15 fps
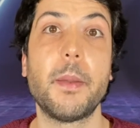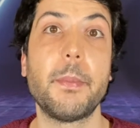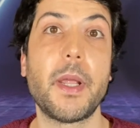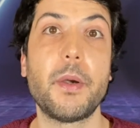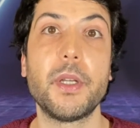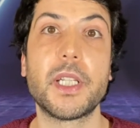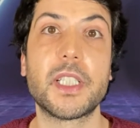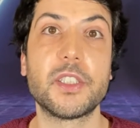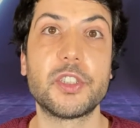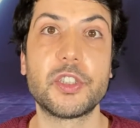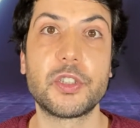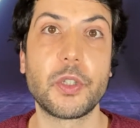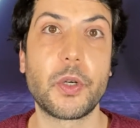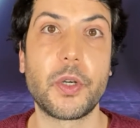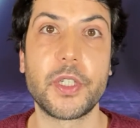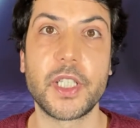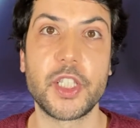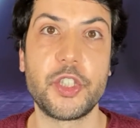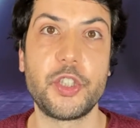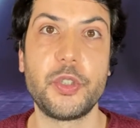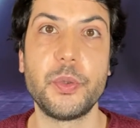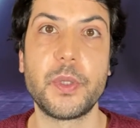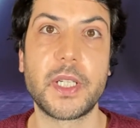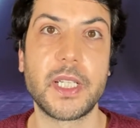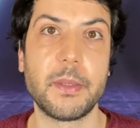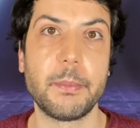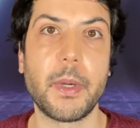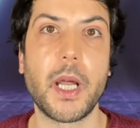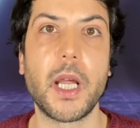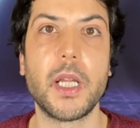American store that you can
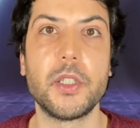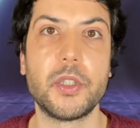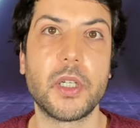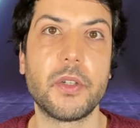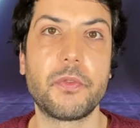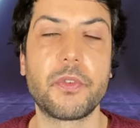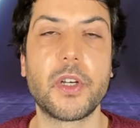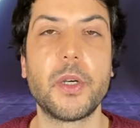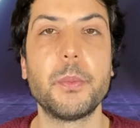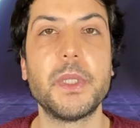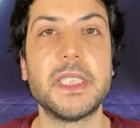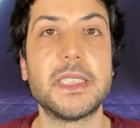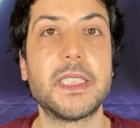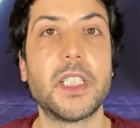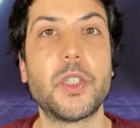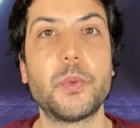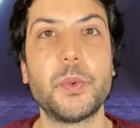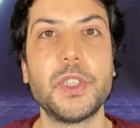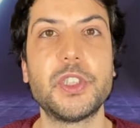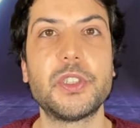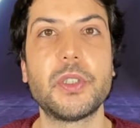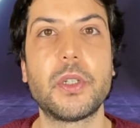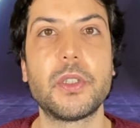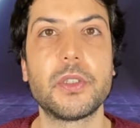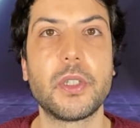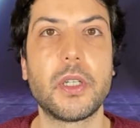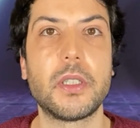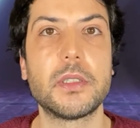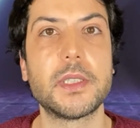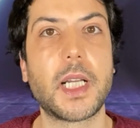buy doll from is the
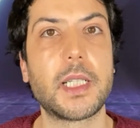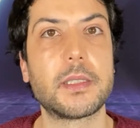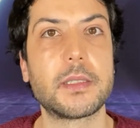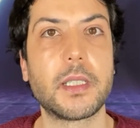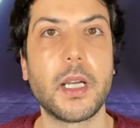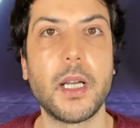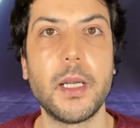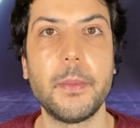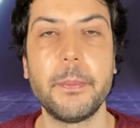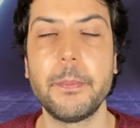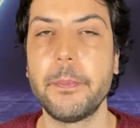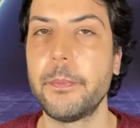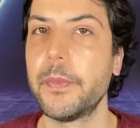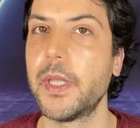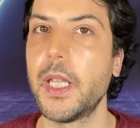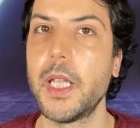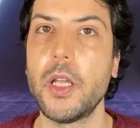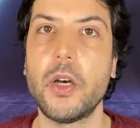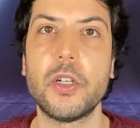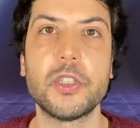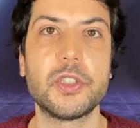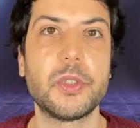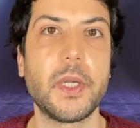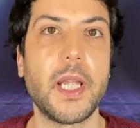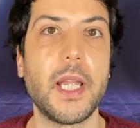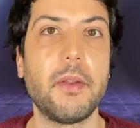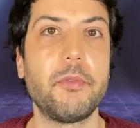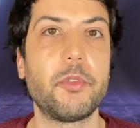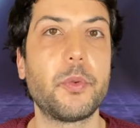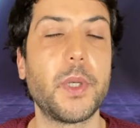restoredoll.com. They also
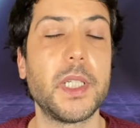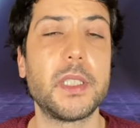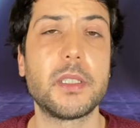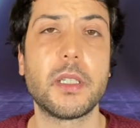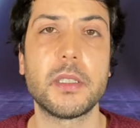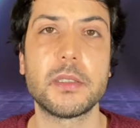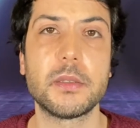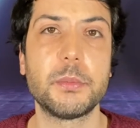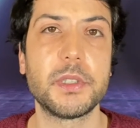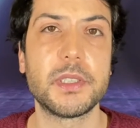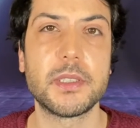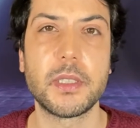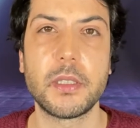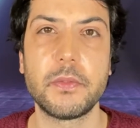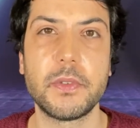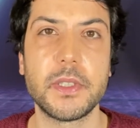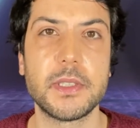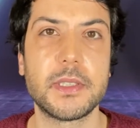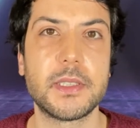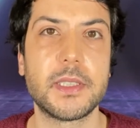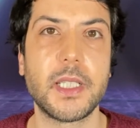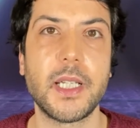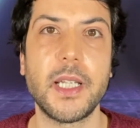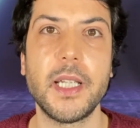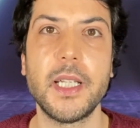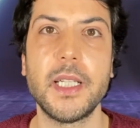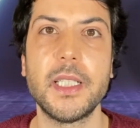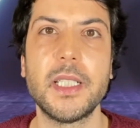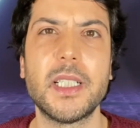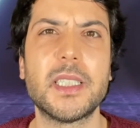have great customer service
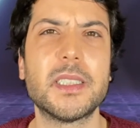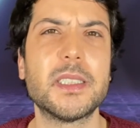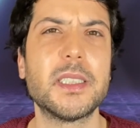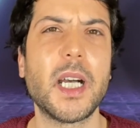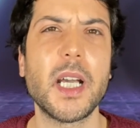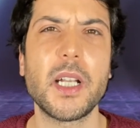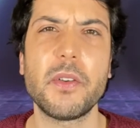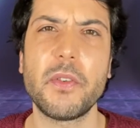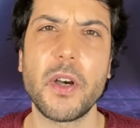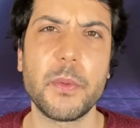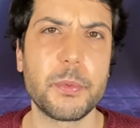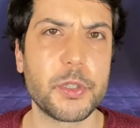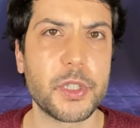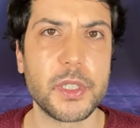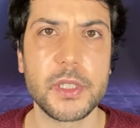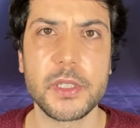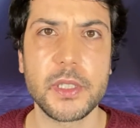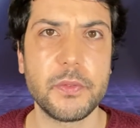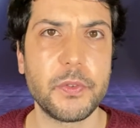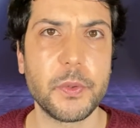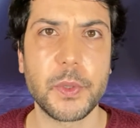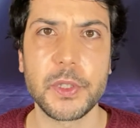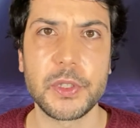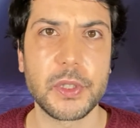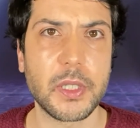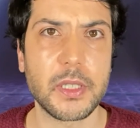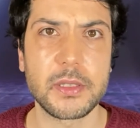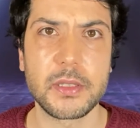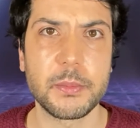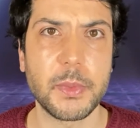and a lot of options if you want to
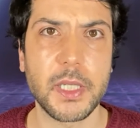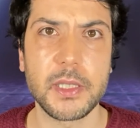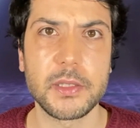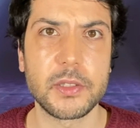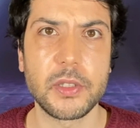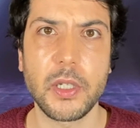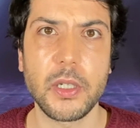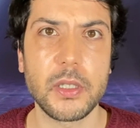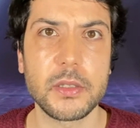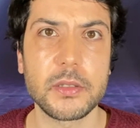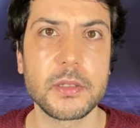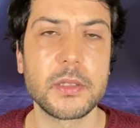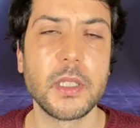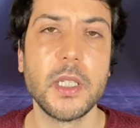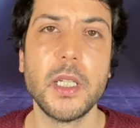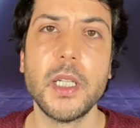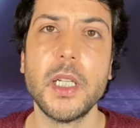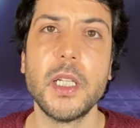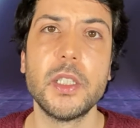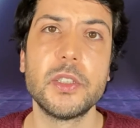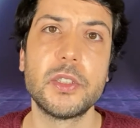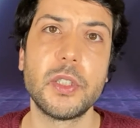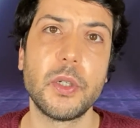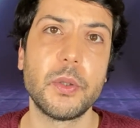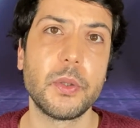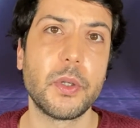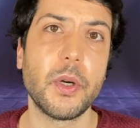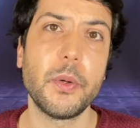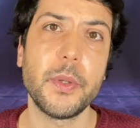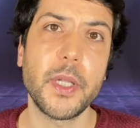customize dolls. So
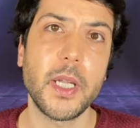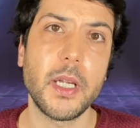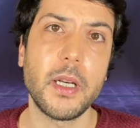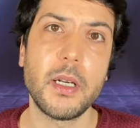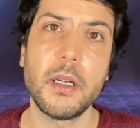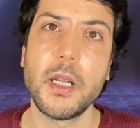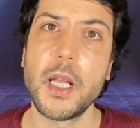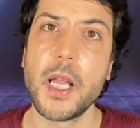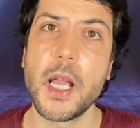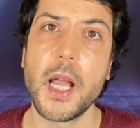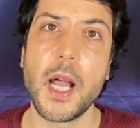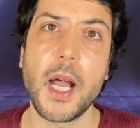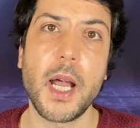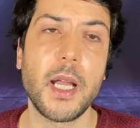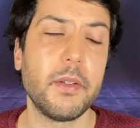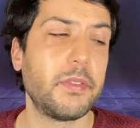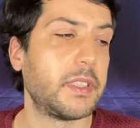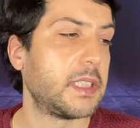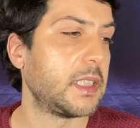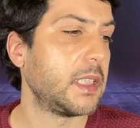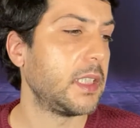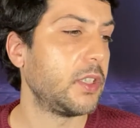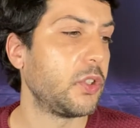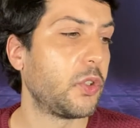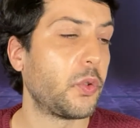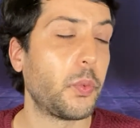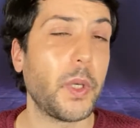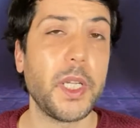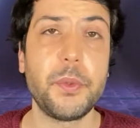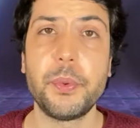go there. I've seen
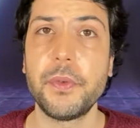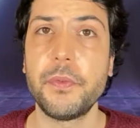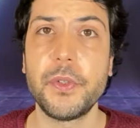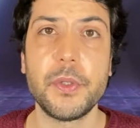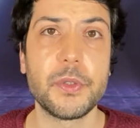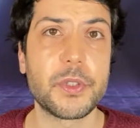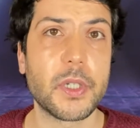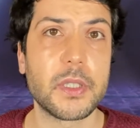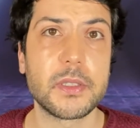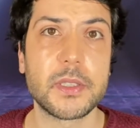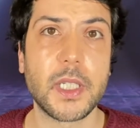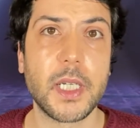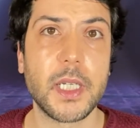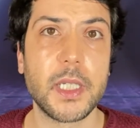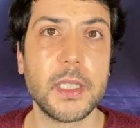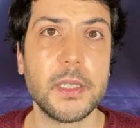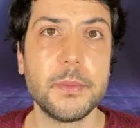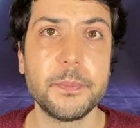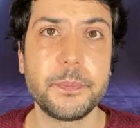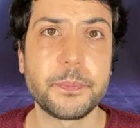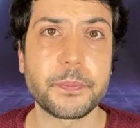great reviews online,